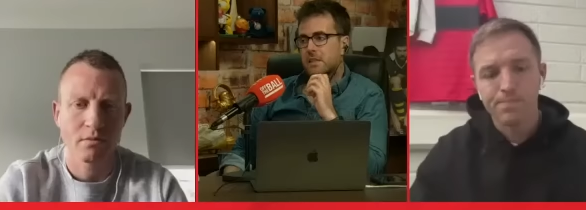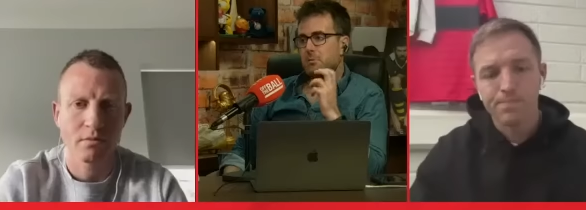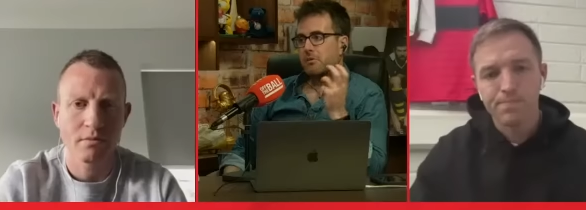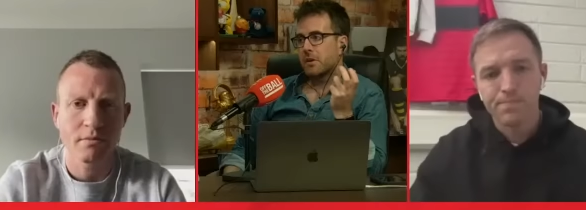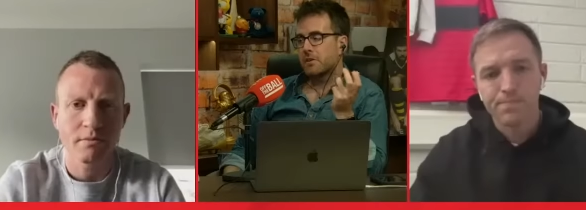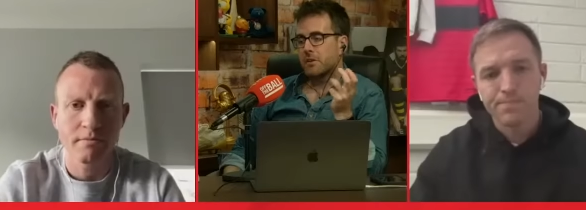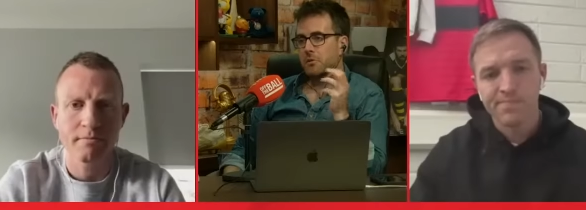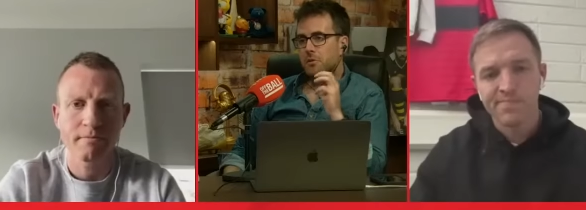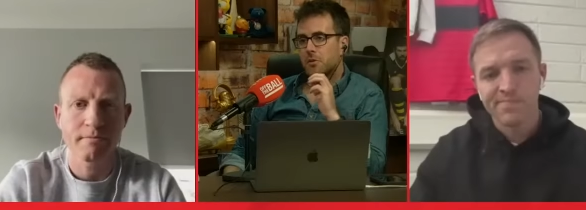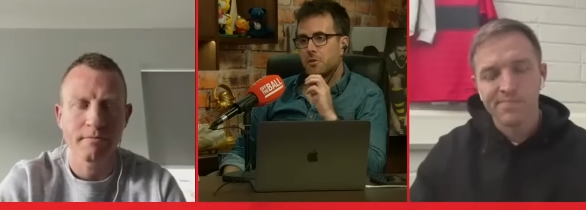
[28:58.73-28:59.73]
Speaker 1: to be fair to
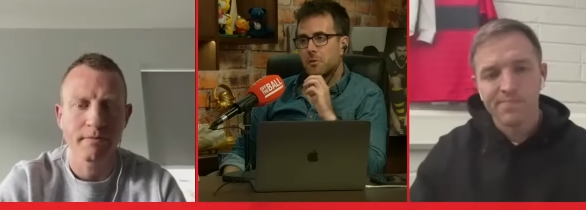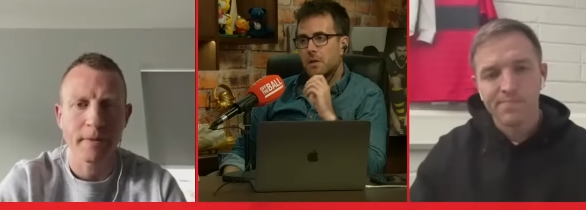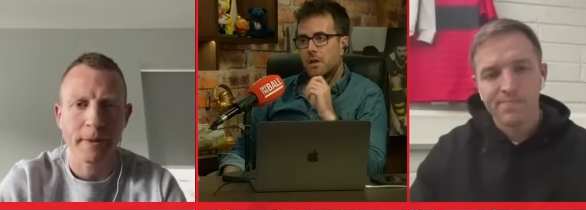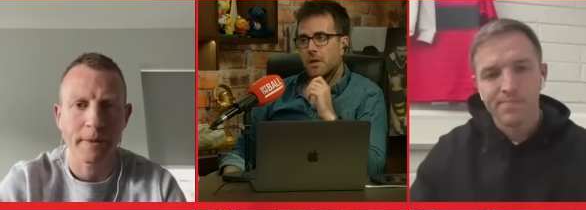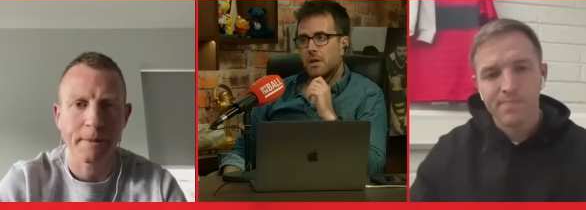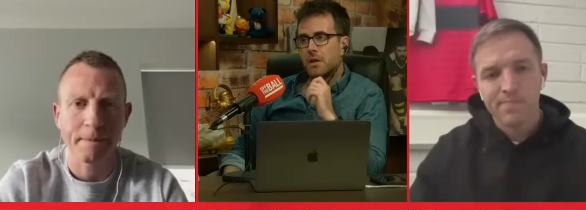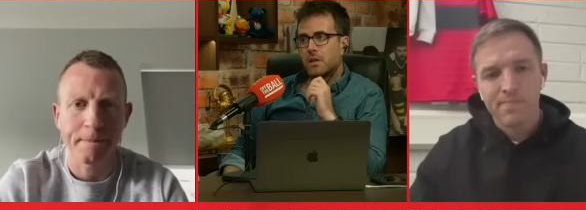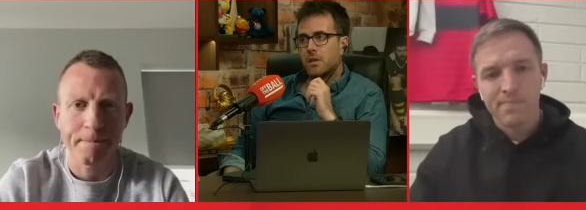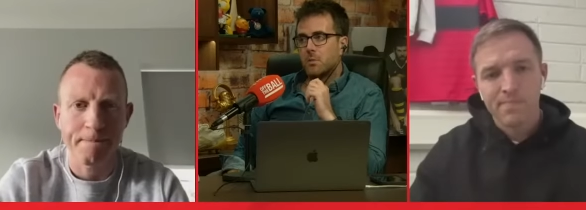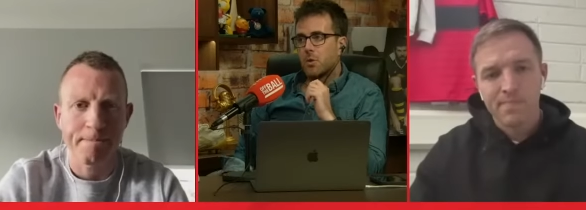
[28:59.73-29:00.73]
you two,
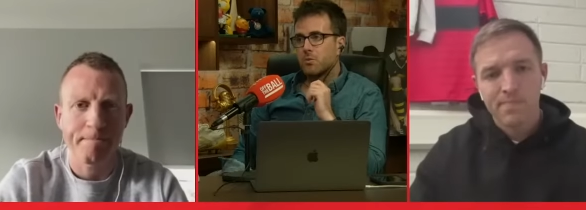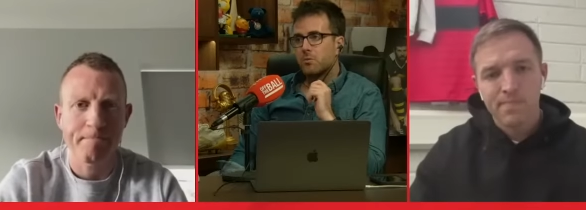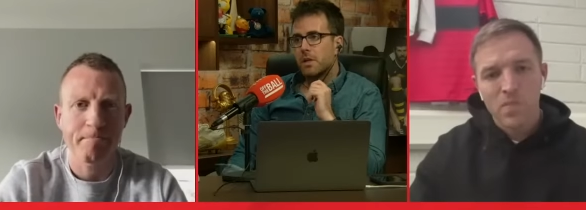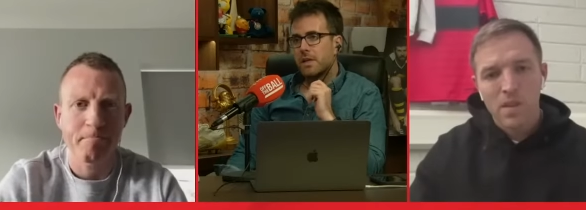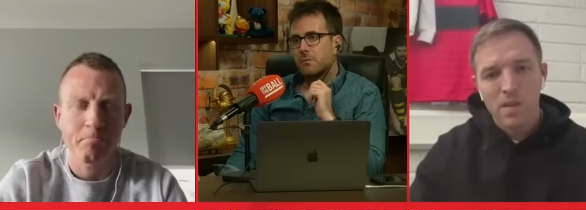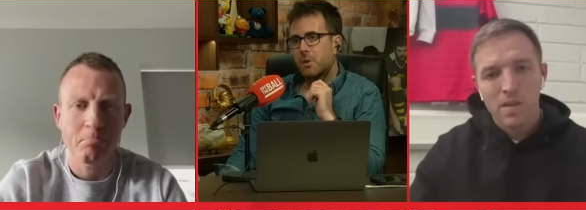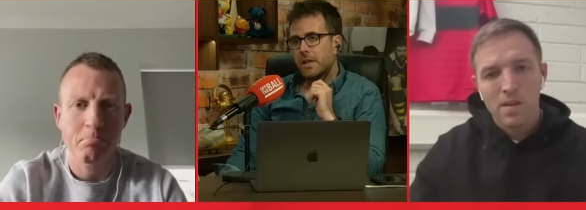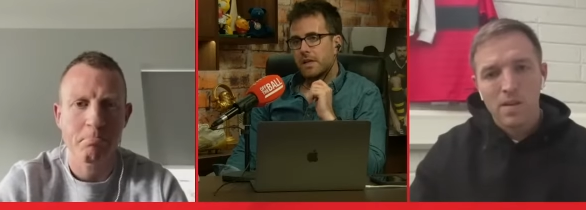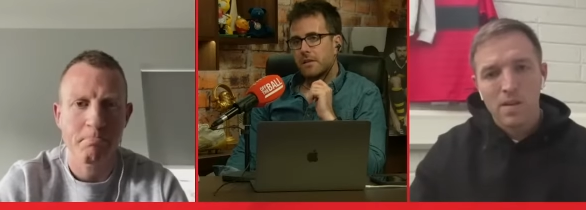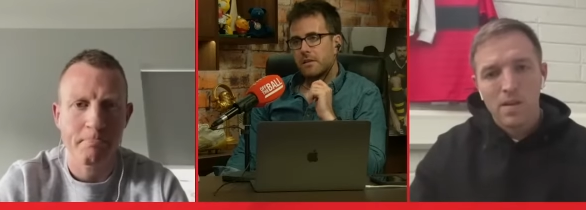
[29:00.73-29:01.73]
you weren't really
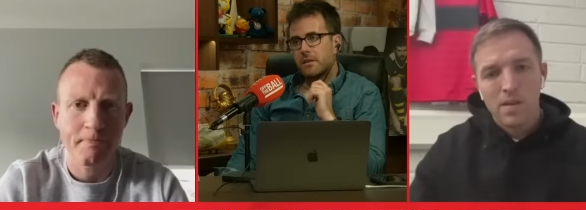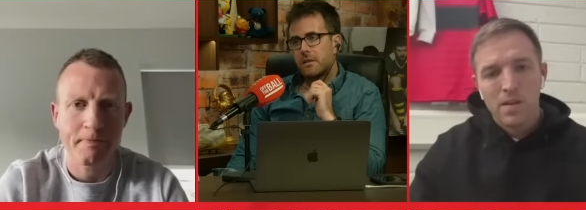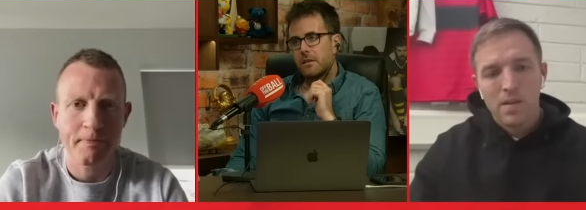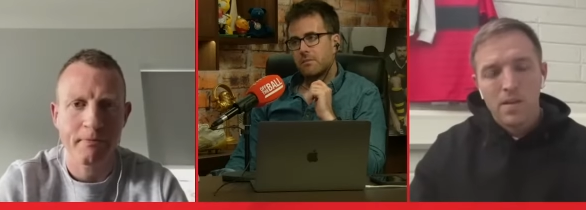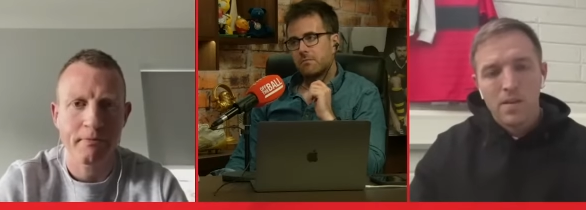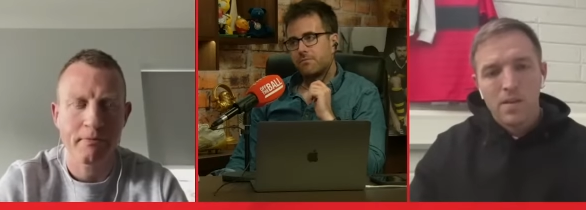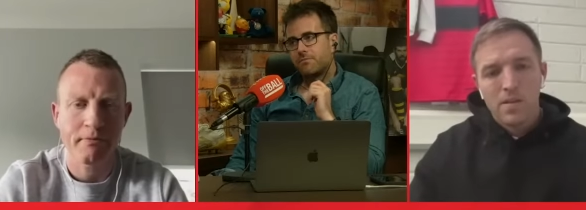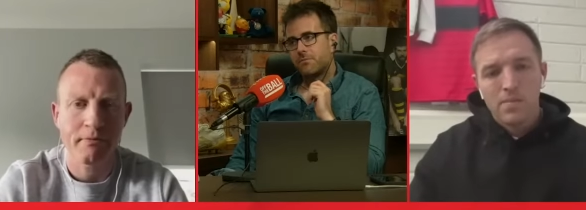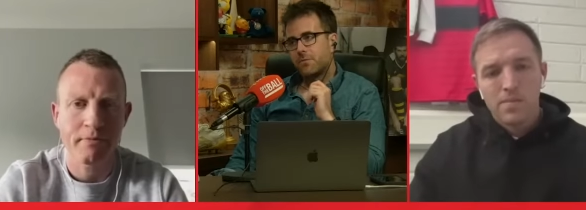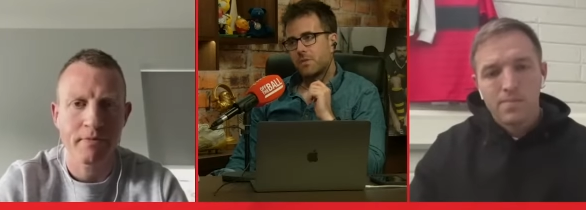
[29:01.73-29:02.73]
buying the
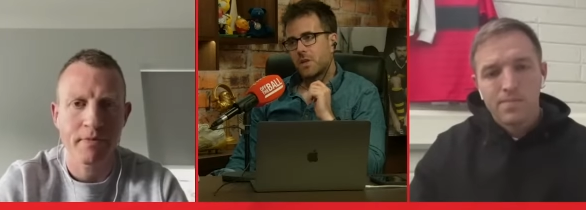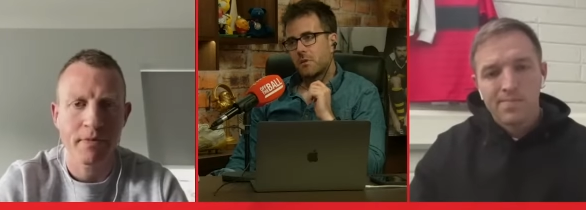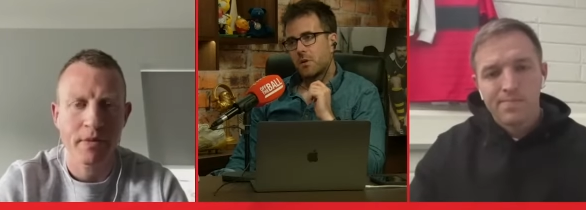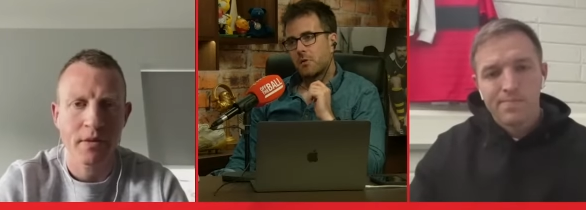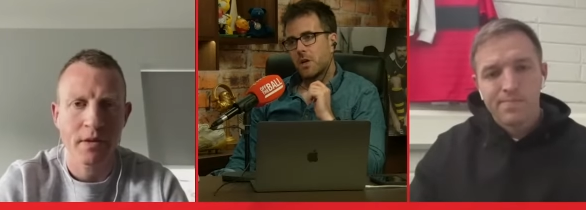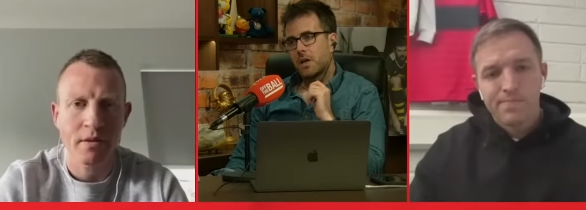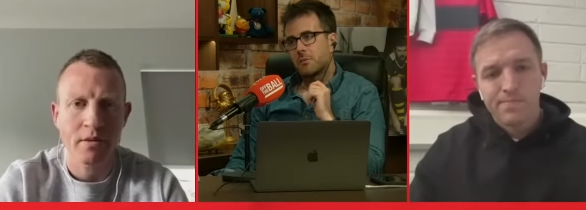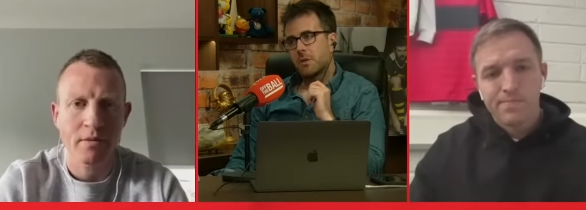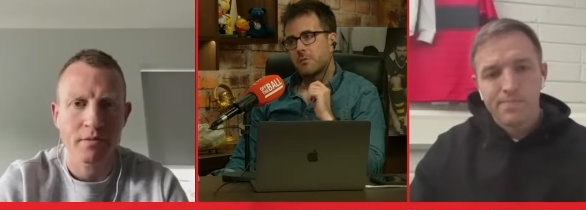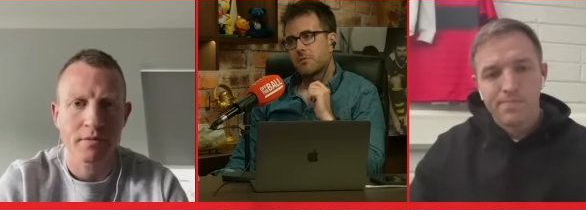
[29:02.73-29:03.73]
Tyrone
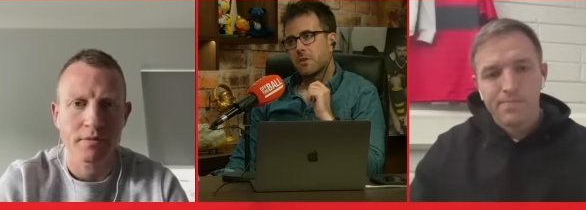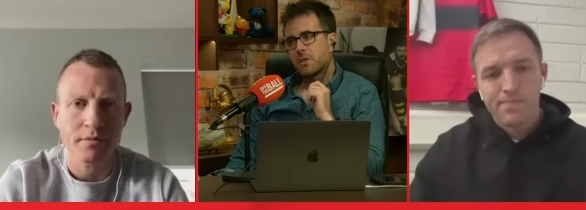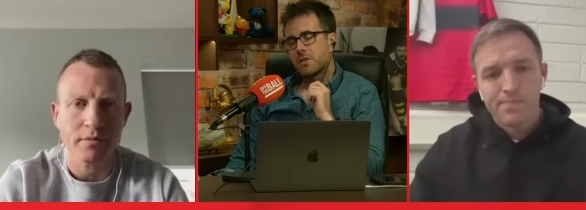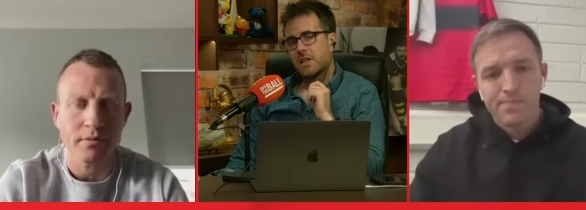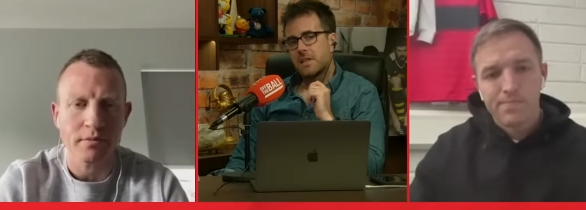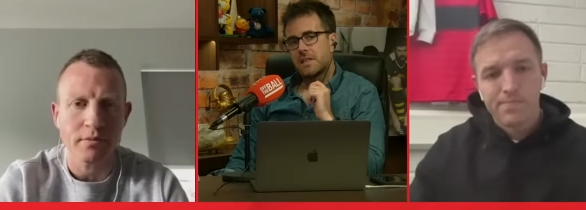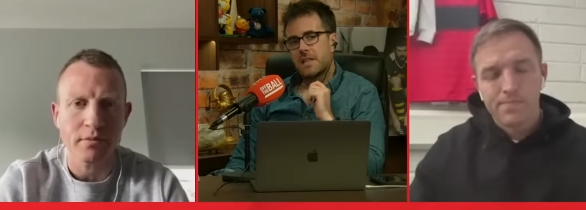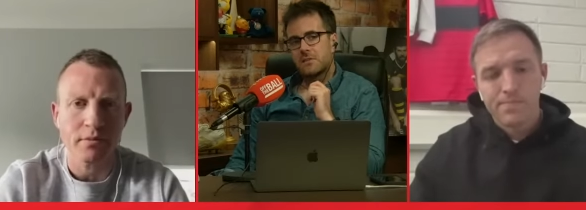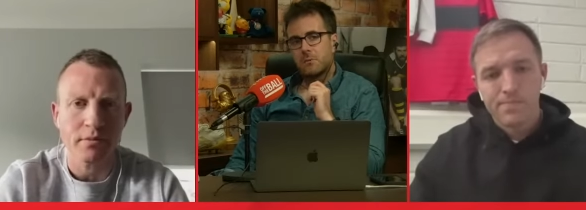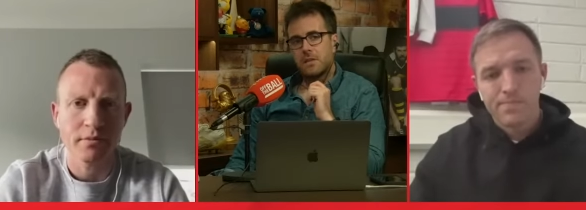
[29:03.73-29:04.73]
hype I was trying to sell
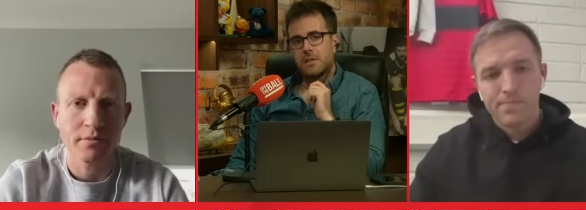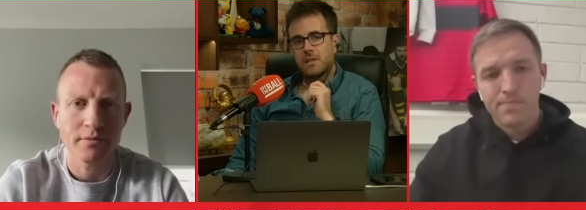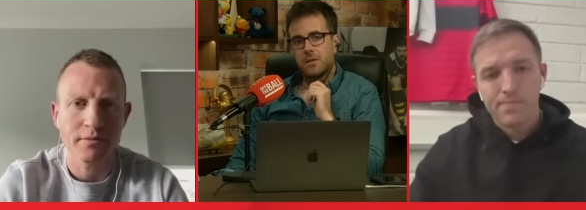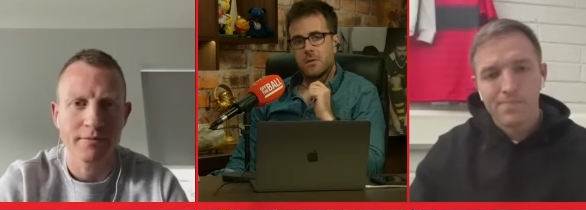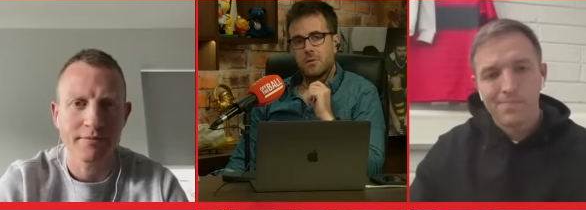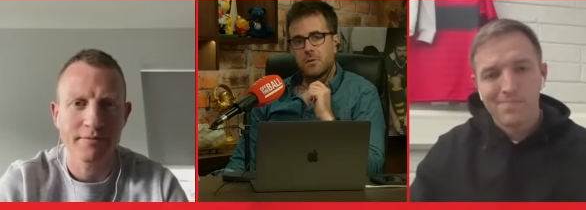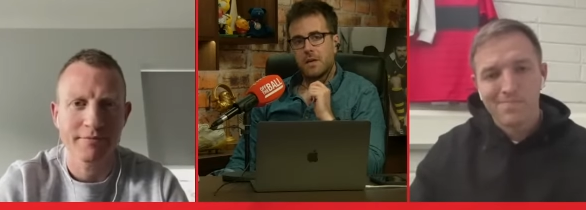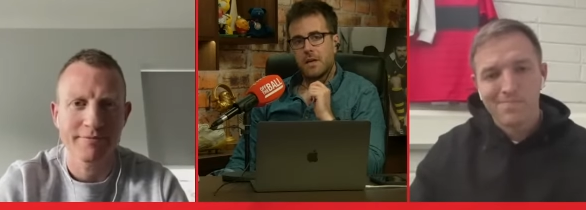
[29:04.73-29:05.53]
last week, you know.